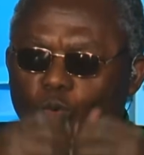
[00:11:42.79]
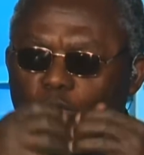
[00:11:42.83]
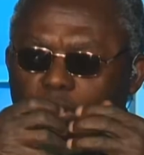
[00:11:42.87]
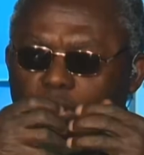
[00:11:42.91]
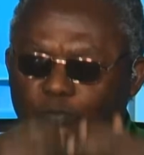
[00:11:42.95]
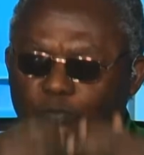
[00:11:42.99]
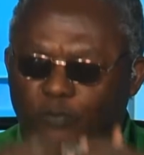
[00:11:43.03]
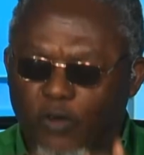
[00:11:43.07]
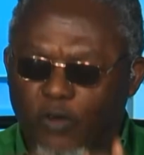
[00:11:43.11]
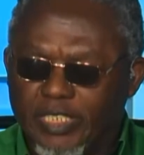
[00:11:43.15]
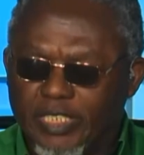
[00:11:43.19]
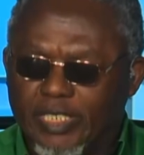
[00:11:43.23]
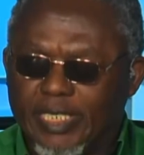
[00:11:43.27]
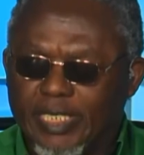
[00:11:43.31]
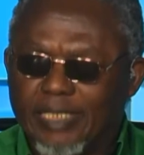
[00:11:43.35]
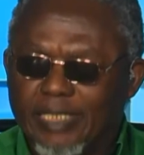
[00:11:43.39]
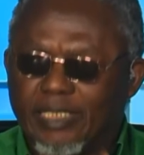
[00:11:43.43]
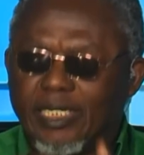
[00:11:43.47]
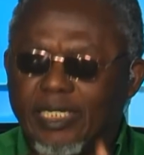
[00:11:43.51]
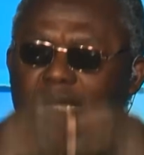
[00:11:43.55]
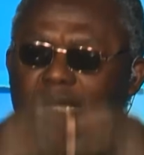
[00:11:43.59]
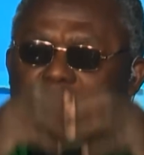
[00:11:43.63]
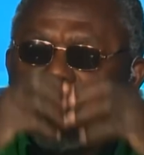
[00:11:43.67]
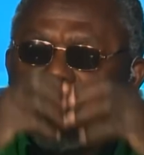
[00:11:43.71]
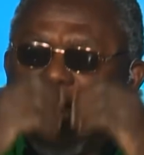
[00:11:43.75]
We, for
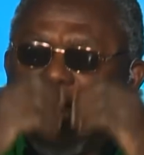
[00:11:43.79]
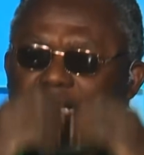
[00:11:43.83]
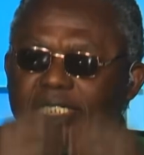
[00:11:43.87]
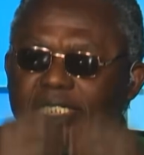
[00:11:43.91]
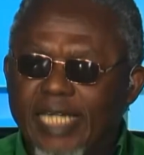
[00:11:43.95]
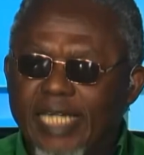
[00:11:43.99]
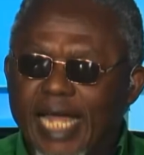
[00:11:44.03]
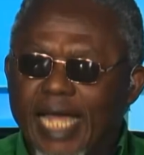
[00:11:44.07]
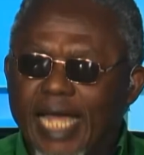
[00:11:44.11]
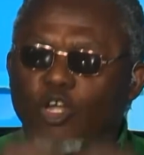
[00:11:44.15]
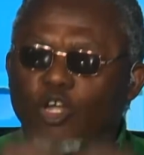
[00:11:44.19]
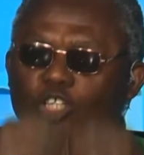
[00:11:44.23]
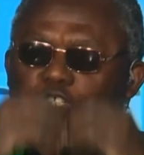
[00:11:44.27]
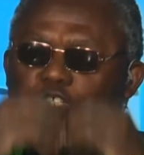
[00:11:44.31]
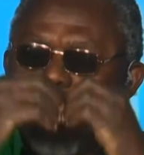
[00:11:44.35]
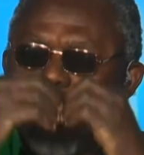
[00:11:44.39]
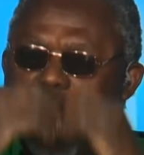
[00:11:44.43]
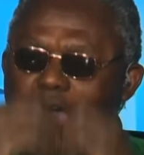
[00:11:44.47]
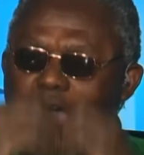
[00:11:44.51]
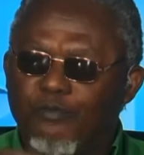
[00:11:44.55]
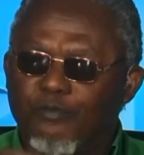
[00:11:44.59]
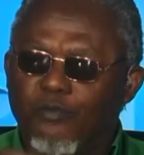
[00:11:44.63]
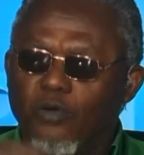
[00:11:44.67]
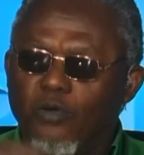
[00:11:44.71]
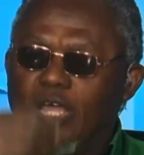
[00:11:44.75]
instance, Nigeria does not
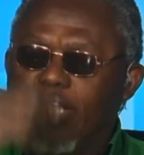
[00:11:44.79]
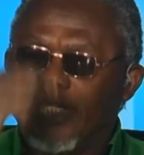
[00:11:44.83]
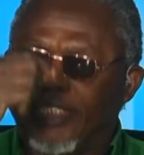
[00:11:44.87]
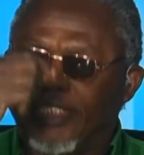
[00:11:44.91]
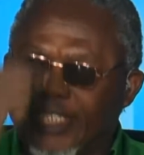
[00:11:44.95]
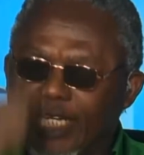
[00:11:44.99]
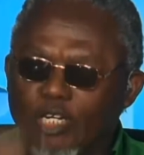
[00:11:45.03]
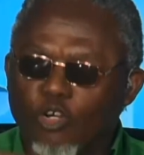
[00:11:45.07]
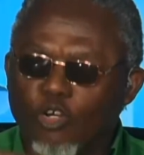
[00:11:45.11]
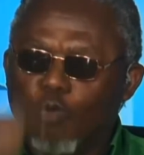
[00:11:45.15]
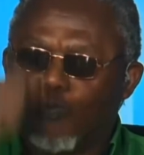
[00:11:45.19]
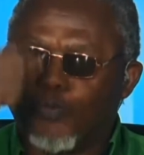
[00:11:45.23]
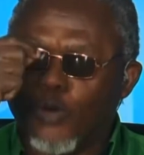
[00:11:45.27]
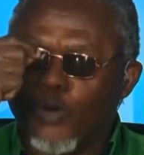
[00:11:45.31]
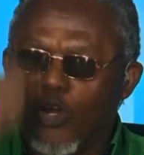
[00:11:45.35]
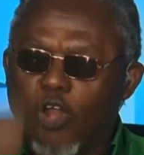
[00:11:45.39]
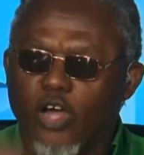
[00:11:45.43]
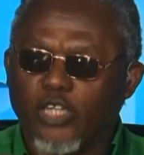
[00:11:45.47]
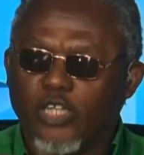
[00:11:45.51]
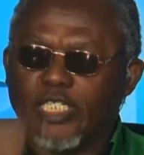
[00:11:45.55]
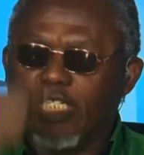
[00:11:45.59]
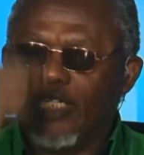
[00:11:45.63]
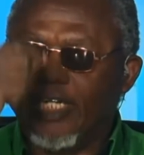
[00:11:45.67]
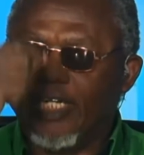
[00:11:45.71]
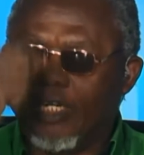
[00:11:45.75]
have a single
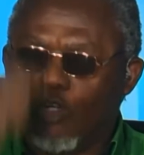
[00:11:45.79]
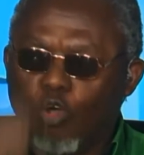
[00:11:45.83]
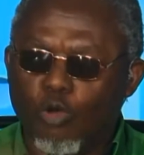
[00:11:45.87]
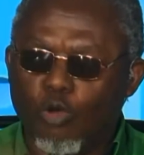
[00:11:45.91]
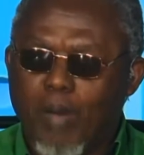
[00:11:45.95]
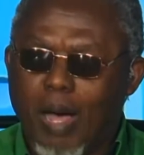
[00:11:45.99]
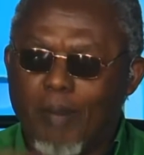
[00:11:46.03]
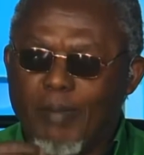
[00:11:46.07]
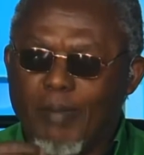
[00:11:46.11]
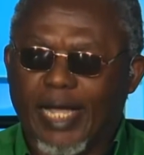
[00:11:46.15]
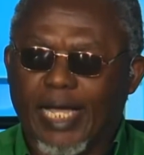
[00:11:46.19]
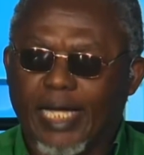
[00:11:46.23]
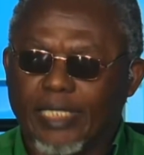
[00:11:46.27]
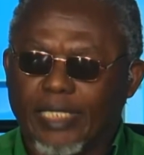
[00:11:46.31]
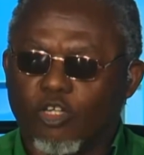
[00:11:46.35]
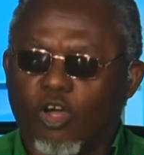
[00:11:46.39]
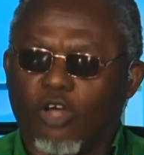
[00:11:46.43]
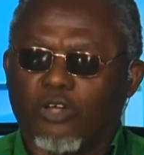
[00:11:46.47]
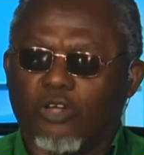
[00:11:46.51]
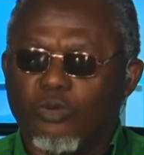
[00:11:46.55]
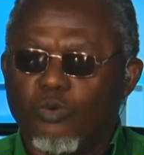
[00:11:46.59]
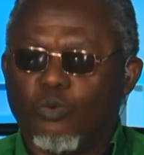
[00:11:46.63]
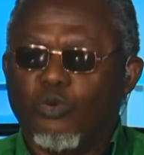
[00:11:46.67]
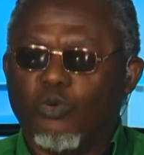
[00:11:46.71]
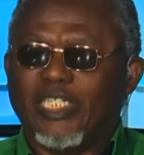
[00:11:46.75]
product in the global market.
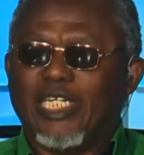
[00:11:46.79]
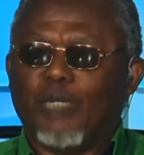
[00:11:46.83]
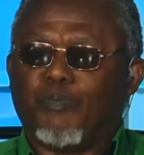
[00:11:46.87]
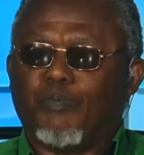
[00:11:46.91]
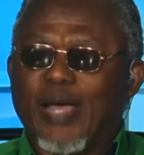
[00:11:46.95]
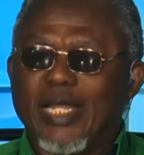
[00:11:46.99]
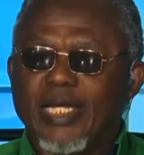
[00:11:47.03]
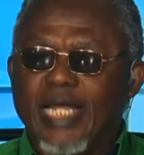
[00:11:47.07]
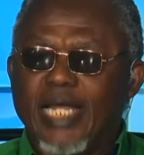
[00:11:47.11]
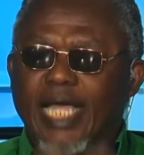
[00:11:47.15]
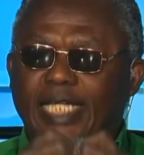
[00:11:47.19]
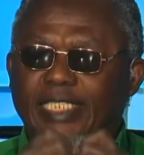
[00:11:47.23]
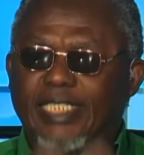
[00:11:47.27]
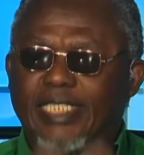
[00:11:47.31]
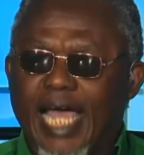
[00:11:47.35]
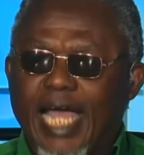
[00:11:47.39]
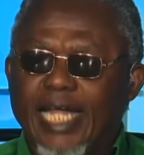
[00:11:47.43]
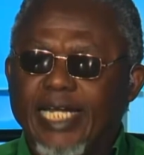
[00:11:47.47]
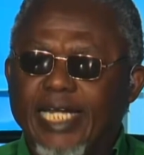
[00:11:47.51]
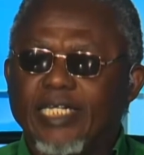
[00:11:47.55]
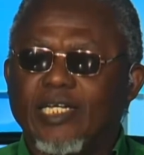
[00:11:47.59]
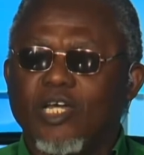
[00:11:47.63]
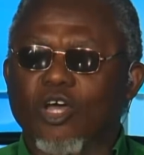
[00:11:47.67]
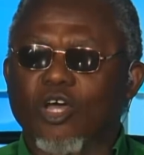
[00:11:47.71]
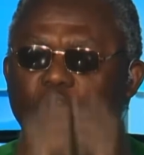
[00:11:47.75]
We depend
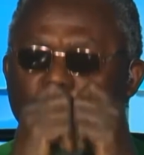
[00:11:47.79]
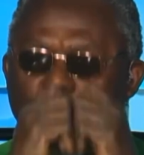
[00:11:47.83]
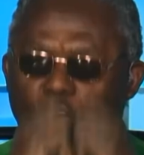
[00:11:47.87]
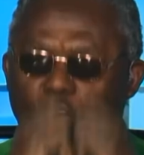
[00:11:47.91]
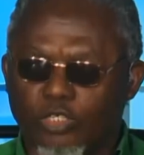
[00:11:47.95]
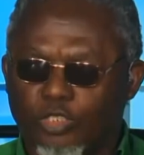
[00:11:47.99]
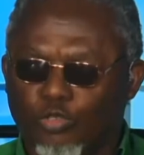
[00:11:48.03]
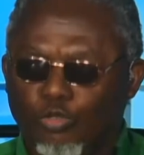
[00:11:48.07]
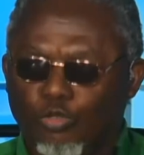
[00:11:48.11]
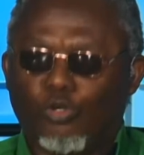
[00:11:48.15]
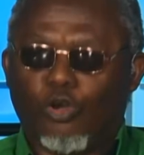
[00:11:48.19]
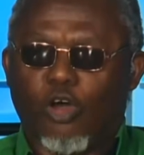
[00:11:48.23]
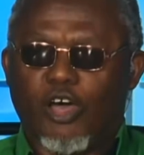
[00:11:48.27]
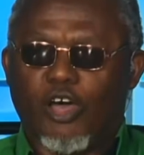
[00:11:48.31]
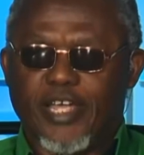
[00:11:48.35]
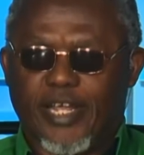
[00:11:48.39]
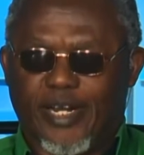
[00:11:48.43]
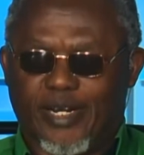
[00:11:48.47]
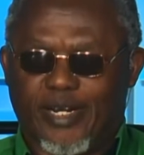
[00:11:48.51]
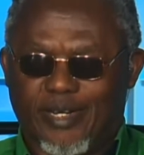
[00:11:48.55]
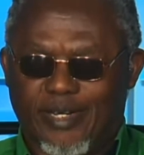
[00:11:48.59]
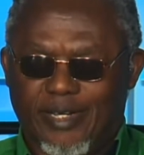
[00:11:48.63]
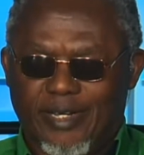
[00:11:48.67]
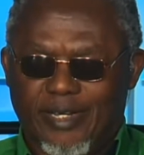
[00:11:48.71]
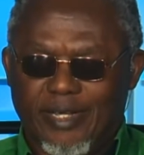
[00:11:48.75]
entirely on crude
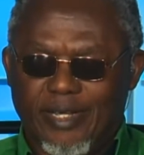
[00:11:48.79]
oil.